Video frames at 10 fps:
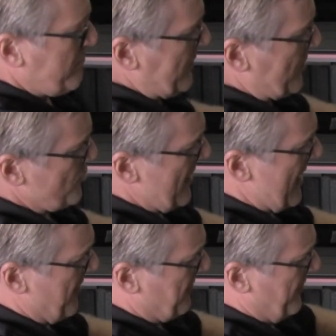you
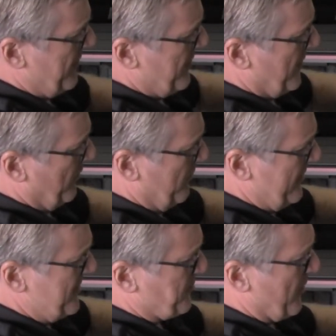have the
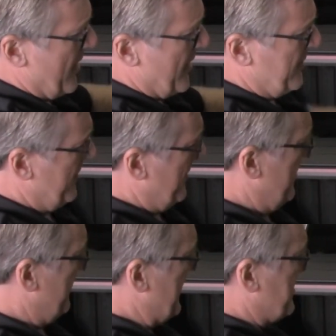release rod
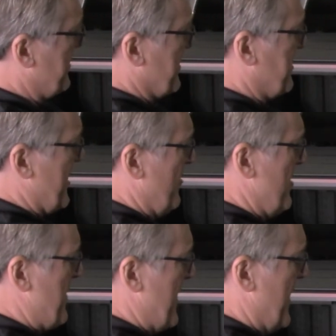faces the center of
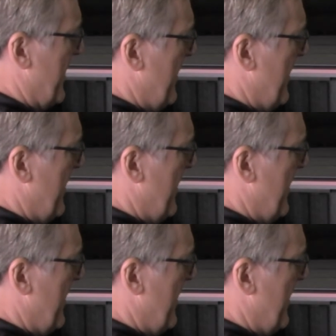the bed